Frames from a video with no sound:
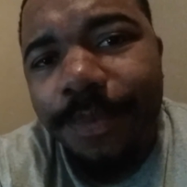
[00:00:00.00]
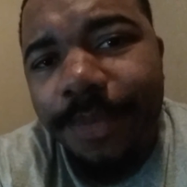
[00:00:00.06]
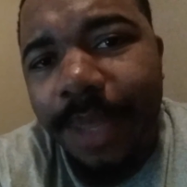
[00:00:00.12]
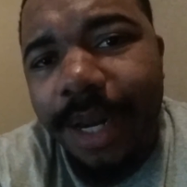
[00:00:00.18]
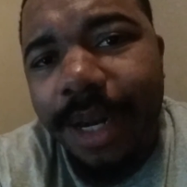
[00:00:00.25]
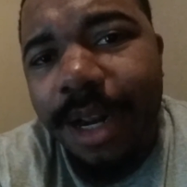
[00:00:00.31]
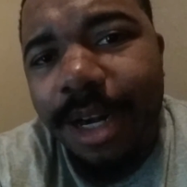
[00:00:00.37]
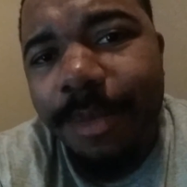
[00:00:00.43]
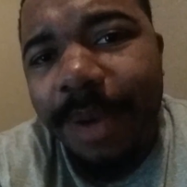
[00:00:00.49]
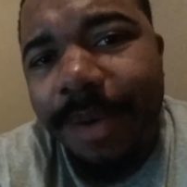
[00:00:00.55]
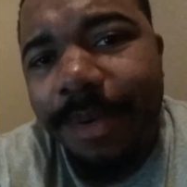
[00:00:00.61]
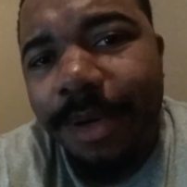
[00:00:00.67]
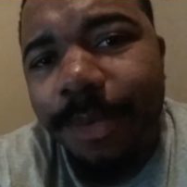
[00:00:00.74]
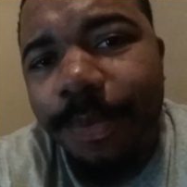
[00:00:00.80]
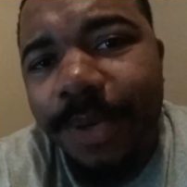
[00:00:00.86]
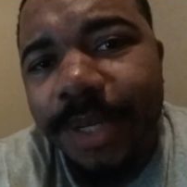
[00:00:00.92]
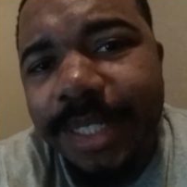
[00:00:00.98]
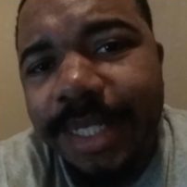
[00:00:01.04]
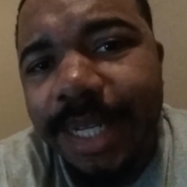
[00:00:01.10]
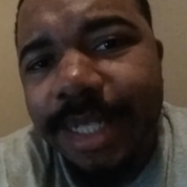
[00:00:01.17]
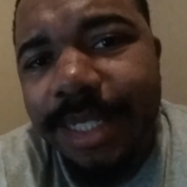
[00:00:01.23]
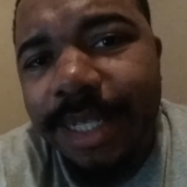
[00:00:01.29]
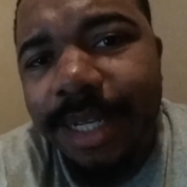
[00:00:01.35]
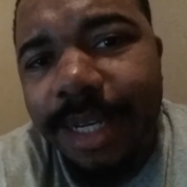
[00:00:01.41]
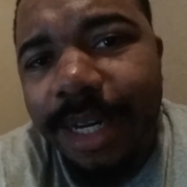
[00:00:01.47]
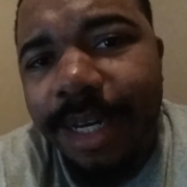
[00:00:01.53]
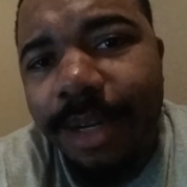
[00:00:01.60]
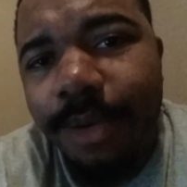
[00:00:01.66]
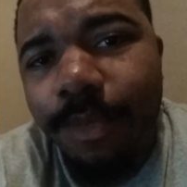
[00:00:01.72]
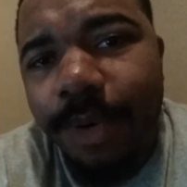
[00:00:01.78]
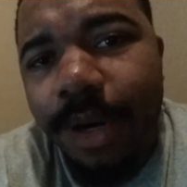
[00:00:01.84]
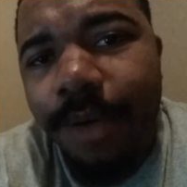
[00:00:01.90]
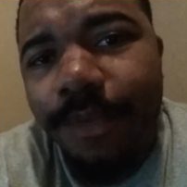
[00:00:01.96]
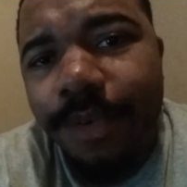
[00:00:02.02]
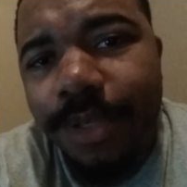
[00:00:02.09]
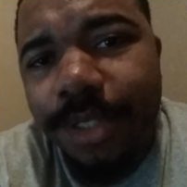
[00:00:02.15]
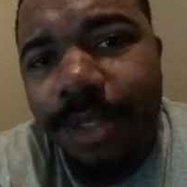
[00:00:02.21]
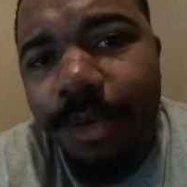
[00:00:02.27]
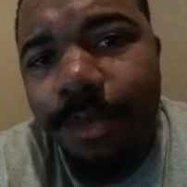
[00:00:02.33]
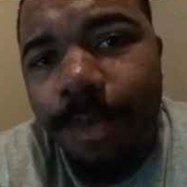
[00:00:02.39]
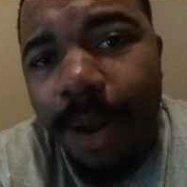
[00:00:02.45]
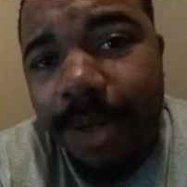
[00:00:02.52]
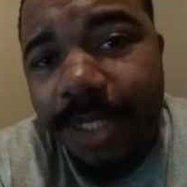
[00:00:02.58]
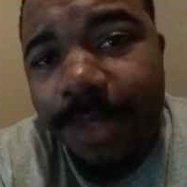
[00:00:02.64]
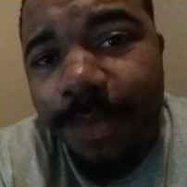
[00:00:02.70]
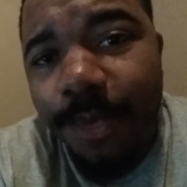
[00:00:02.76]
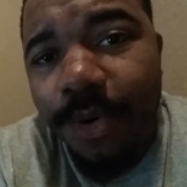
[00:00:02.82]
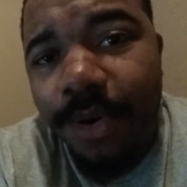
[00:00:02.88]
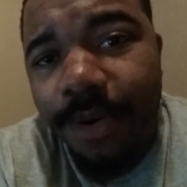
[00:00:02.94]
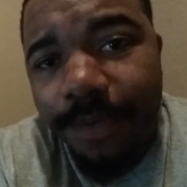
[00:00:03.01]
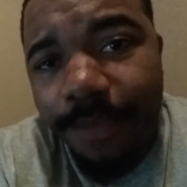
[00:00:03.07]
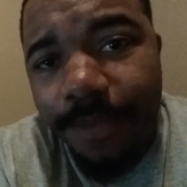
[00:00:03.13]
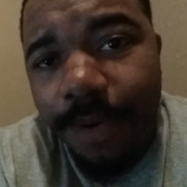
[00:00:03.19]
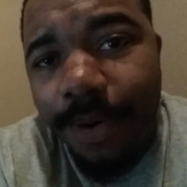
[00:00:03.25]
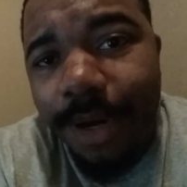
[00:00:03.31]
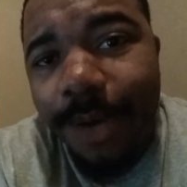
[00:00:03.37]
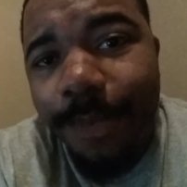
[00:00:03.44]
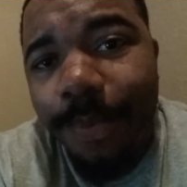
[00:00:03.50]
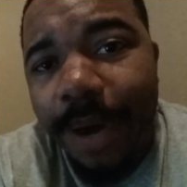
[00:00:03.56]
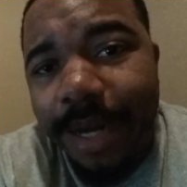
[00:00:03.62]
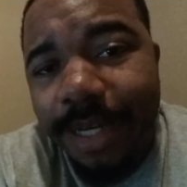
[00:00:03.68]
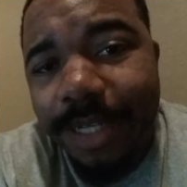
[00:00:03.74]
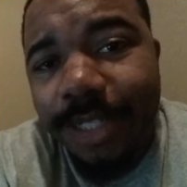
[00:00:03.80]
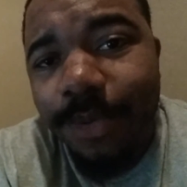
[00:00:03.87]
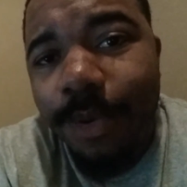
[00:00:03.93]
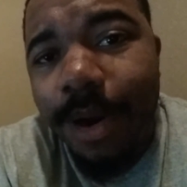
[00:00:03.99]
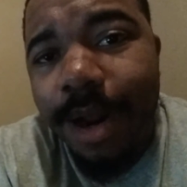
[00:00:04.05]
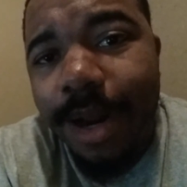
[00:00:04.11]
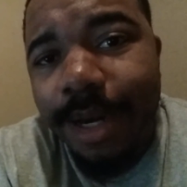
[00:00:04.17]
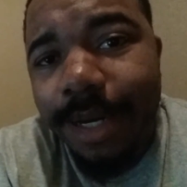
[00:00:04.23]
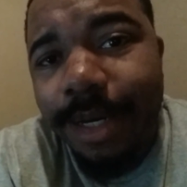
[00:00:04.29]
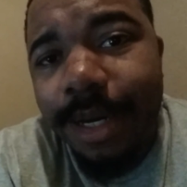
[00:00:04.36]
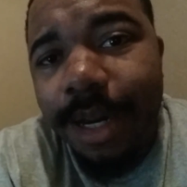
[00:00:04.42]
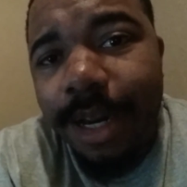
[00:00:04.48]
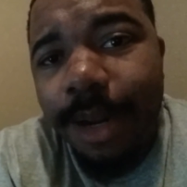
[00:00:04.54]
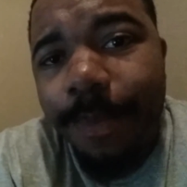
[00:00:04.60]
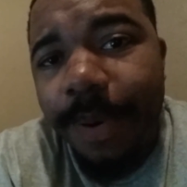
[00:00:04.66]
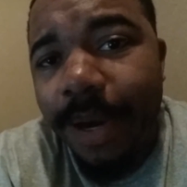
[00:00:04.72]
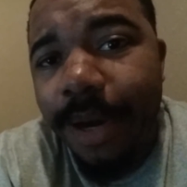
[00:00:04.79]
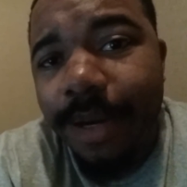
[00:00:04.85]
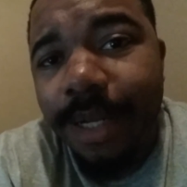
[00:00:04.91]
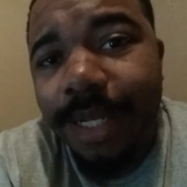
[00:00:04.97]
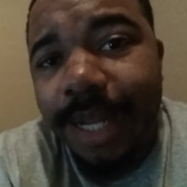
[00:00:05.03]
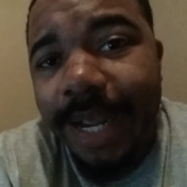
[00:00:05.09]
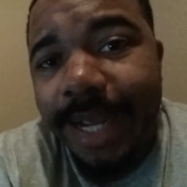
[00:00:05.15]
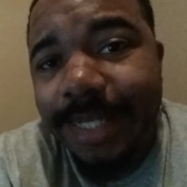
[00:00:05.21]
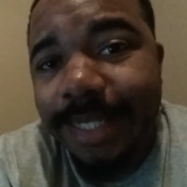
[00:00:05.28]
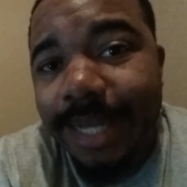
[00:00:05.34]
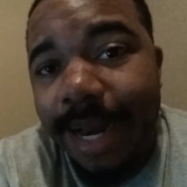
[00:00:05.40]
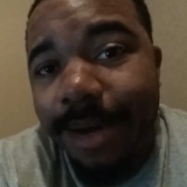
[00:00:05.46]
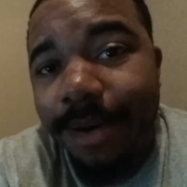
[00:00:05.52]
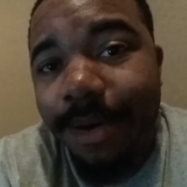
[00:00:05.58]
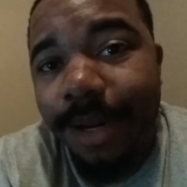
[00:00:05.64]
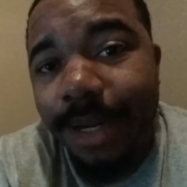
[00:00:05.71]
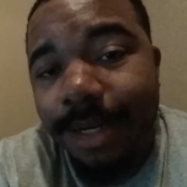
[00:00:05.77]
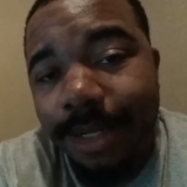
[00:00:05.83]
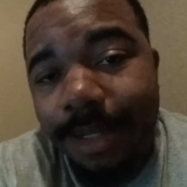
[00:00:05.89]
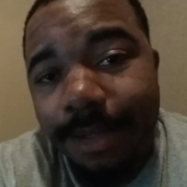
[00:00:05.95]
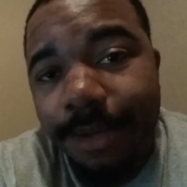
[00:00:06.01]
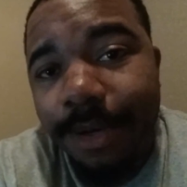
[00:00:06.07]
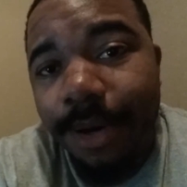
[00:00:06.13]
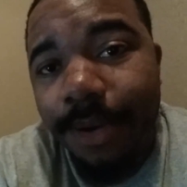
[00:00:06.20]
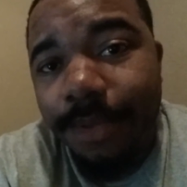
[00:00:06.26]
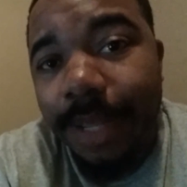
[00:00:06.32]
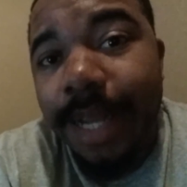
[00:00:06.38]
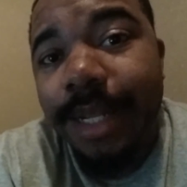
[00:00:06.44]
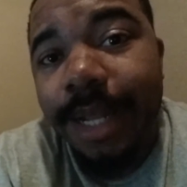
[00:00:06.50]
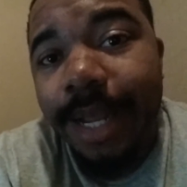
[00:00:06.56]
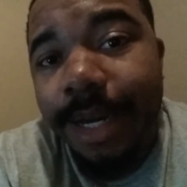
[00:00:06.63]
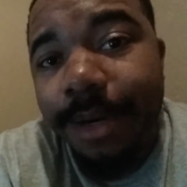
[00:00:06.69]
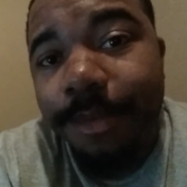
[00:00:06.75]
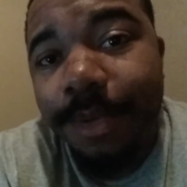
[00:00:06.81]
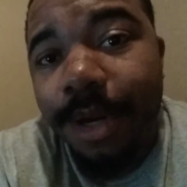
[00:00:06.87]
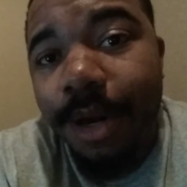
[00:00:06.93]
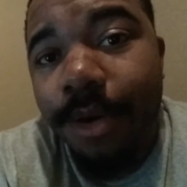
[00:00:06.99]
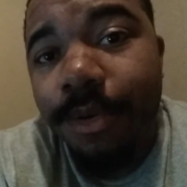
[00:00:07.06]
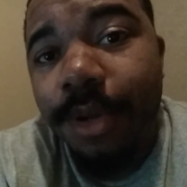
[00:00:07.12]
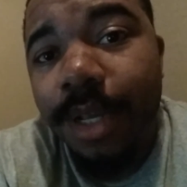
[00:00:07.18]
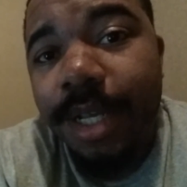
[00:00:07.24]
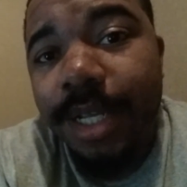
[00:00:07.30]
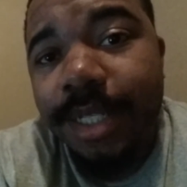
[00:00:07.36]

they cut him after the preseason. Then he went over to Baltimore on their practice squad, and apparently last Saturday, they let him go.